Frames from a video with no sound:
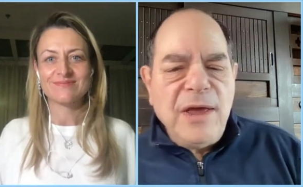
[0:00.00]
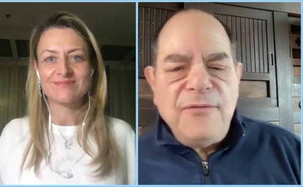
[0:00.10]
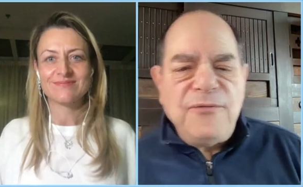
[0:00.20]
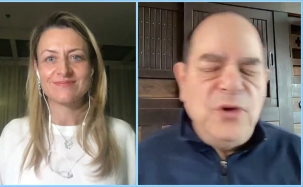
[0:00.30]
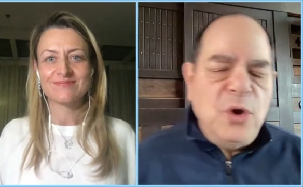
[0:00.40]

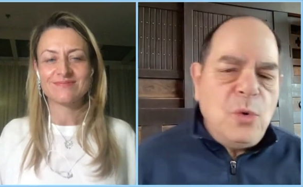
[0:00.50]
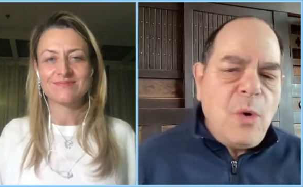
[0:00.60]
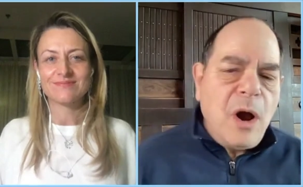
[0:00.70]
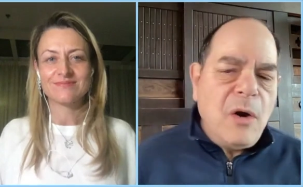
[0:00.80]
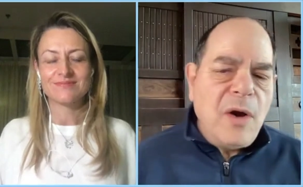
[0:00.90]
Speaker 1: if you
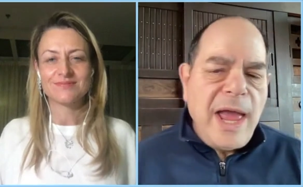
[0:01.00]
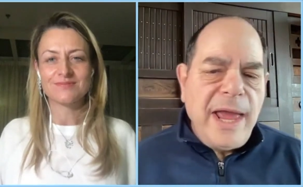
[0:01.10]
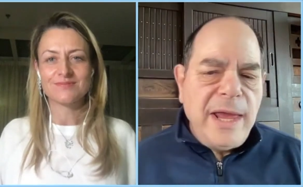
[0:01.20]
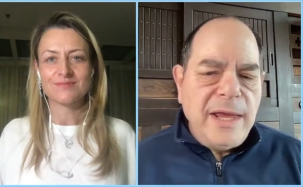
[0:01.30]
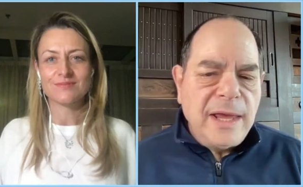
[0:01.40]
are
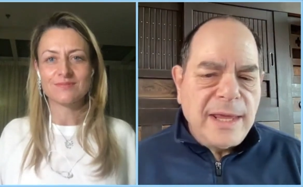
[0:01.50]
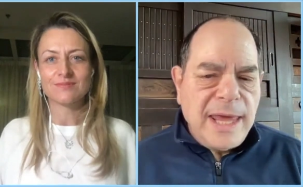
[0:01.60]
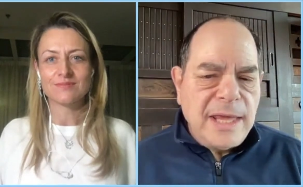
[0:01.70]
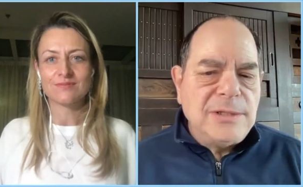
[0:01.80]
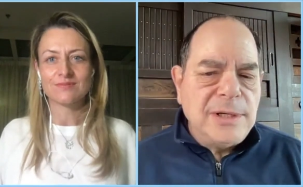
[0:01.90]
a
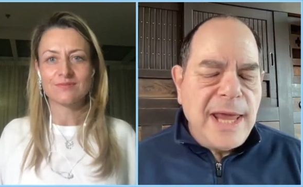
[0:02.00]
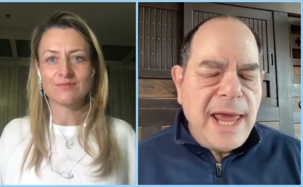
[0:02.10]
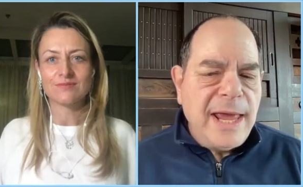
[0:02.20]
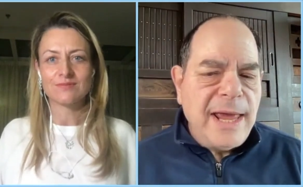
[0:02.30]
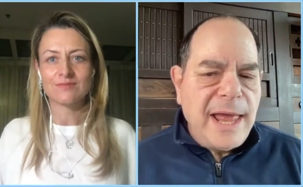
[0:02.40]
kid
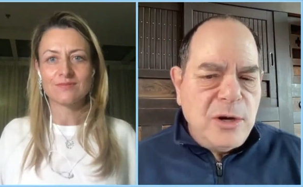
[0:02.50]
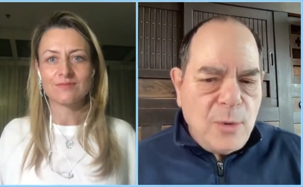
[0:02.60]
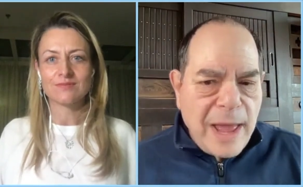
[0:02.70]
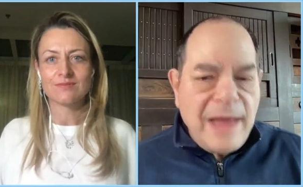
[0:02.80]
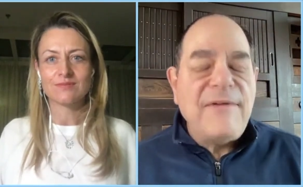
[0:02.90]
today and you
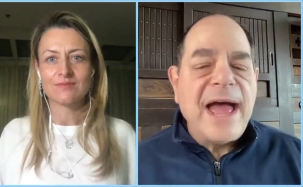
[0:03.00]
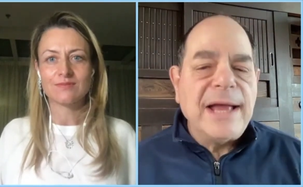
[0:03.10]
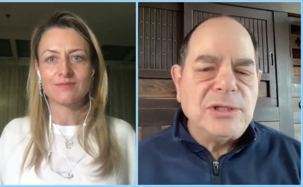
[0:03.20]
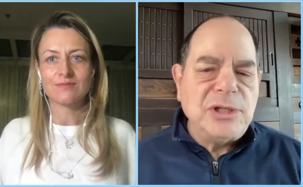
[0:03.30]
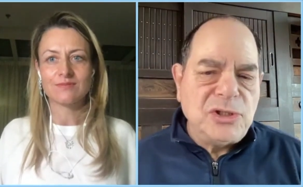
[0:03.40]
have
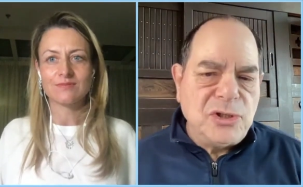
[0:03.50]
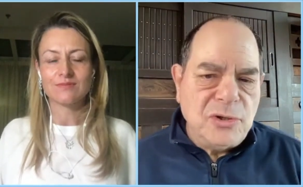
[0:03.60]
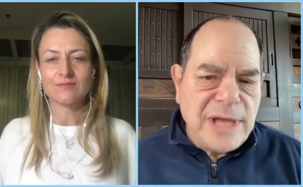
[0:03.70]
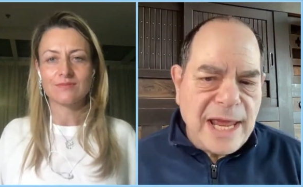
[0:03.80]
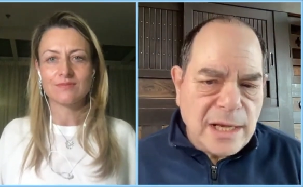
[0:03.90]
access to
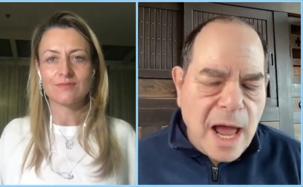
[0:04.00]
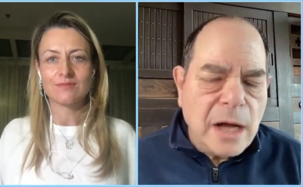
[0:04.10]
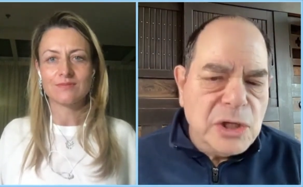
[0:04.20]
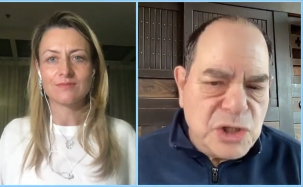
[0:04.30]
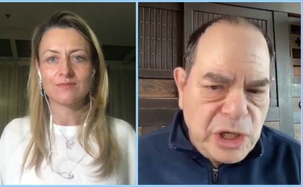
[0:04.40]

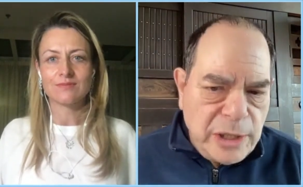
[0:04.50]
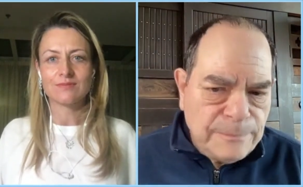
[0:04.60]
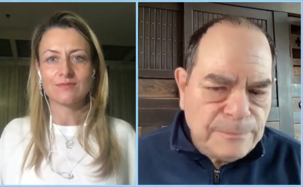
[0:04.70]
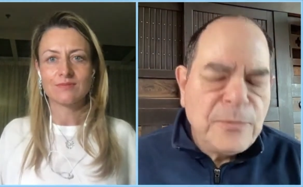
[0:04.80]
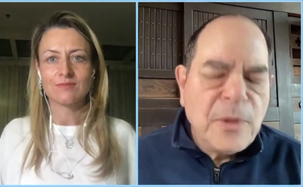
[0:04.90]
technology,
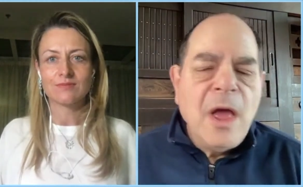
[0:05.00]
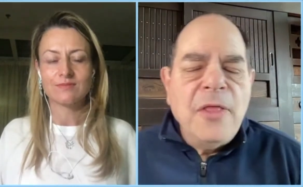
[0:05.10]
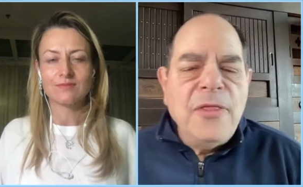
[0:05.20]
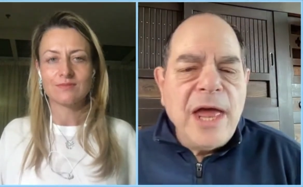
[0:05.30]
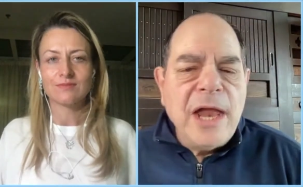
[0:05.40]

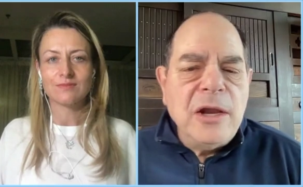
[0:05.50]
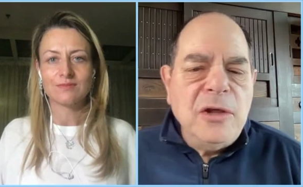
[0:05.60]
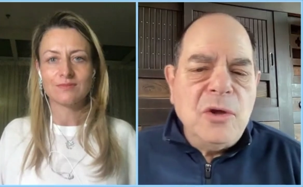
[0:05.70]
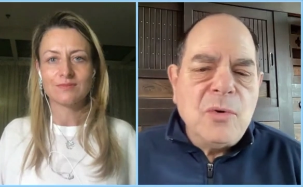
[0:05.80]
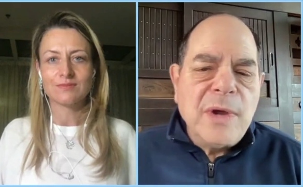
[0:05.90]
then
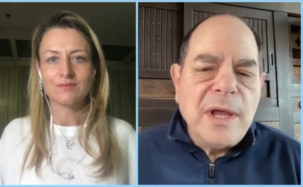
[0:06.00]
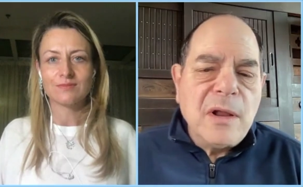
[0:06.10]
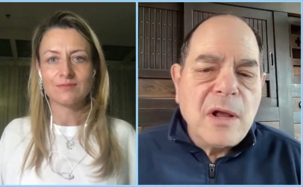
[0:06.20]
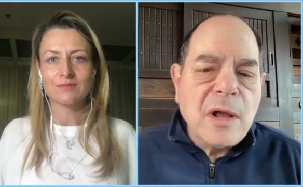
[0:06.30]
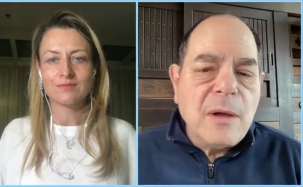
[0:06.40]
you
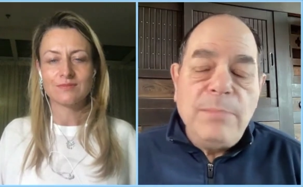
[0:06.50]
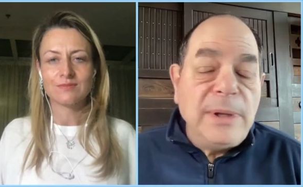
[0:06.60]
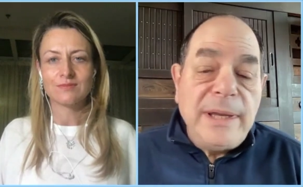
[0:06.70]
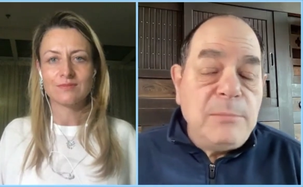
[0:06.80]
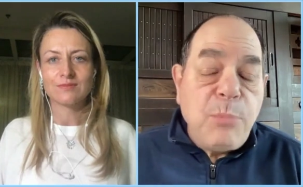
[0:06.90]
can
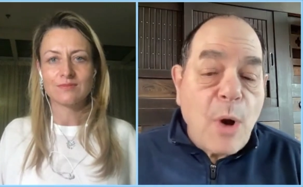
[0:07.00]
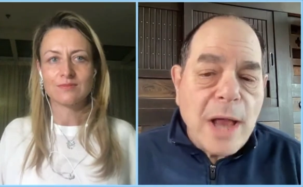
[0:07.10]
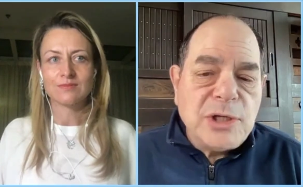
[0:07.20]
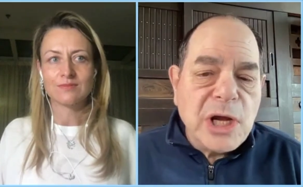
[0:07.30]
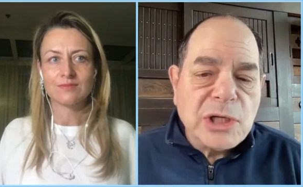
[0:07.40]
complete
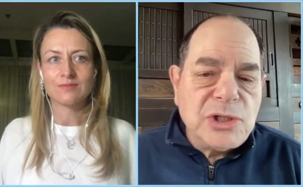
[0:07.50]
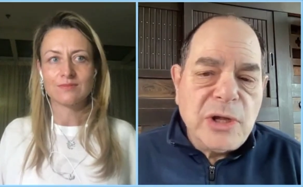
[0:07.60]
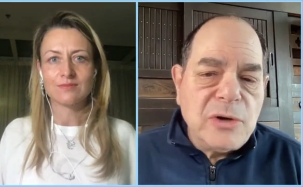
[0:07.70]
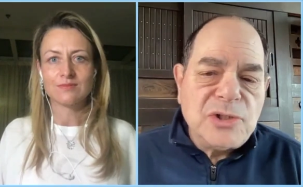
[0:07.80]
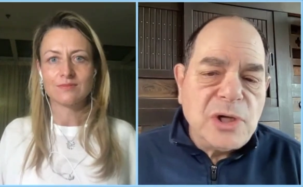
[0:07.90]
projects.
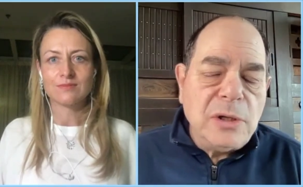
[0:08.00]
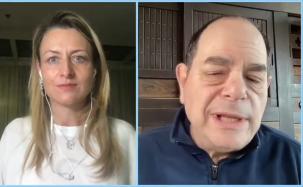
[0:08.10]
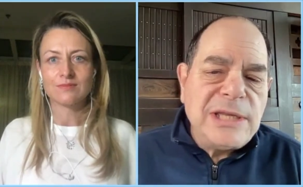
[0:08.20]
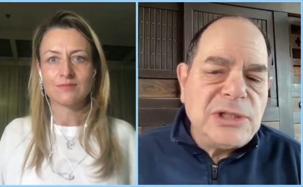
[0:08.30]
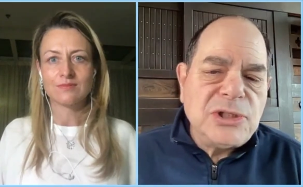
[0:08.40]
There's a
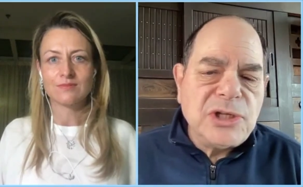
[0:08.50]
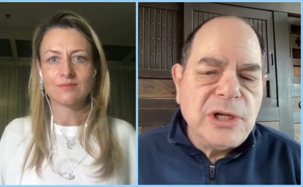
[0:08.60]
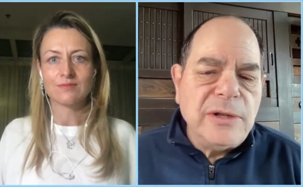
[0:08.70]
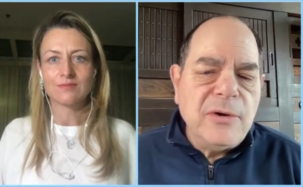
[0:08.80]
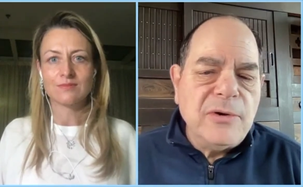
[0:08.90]
lists
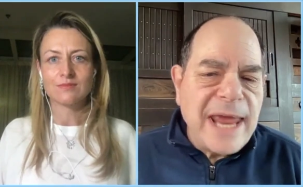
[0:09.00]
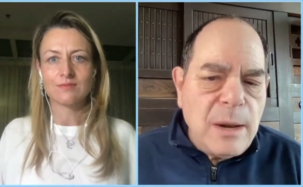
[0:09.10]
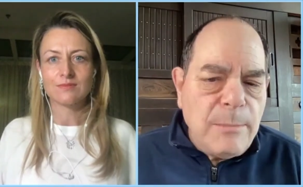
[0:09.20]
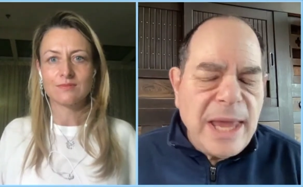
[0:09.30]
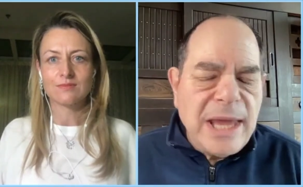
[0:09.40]
and there are
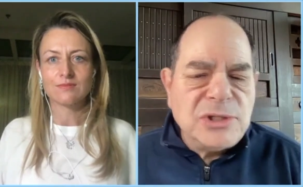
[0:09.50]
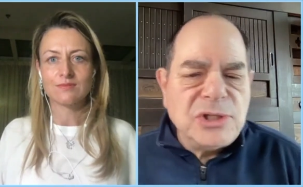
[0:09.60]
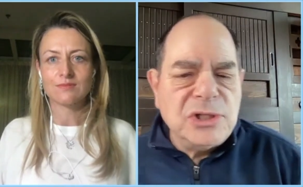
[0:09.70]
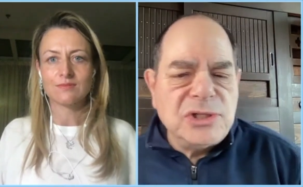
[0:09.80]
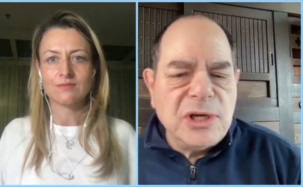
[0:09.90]

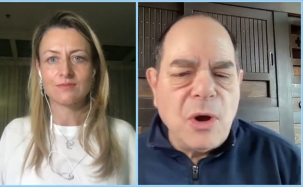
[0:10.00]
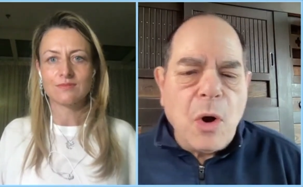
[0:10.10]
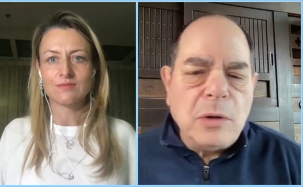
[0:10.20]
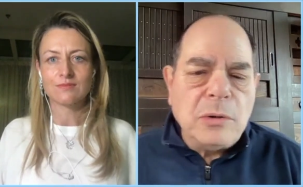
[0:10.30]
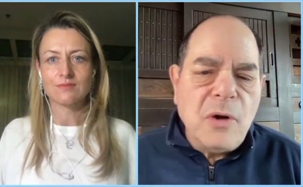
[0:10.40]
databases
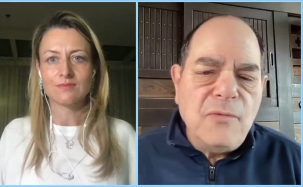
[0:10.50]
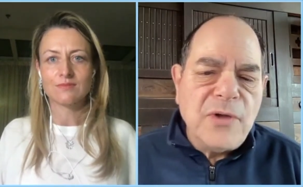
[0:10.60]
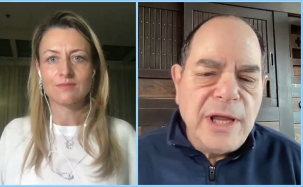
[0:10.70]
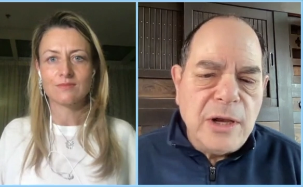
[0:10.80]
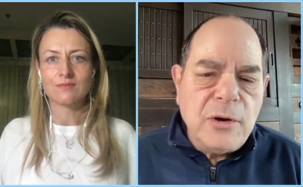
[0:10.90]
all over
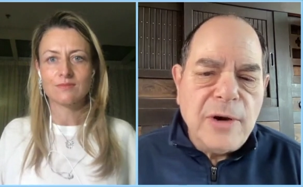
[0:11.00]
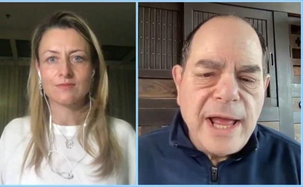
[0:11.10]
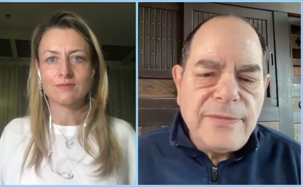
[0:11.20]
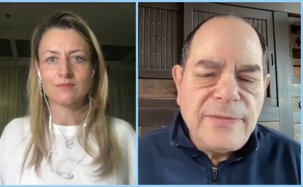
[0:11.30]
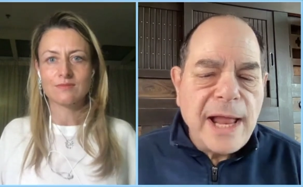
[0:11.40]
the
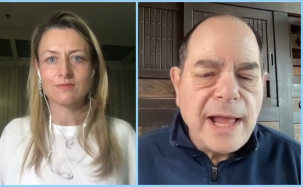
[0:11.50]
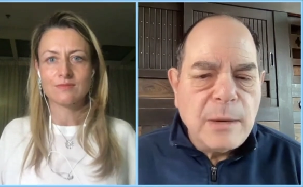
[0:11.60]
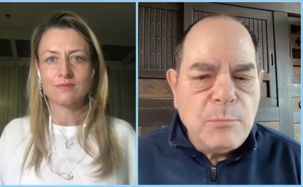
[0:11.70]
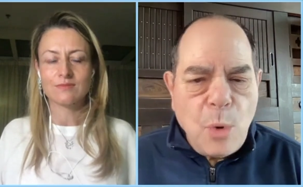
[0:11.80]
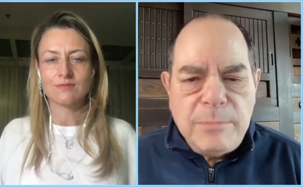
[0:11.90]
internet that I
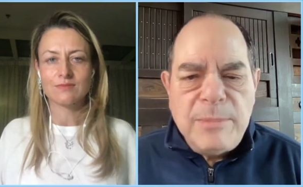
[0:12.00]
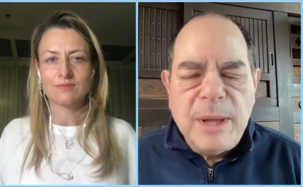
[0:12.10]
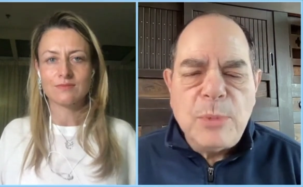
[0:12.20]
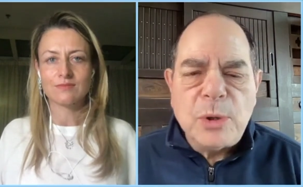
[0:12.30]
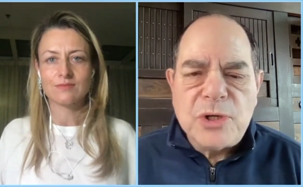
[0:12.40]
can point
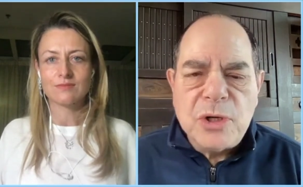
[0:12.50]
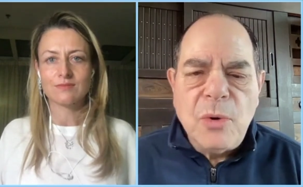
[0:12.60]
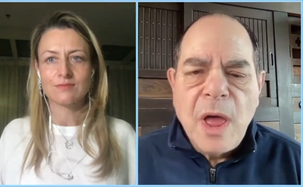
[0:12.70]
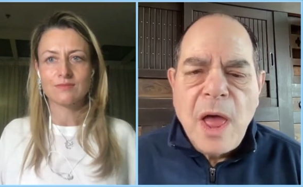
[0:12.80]
people to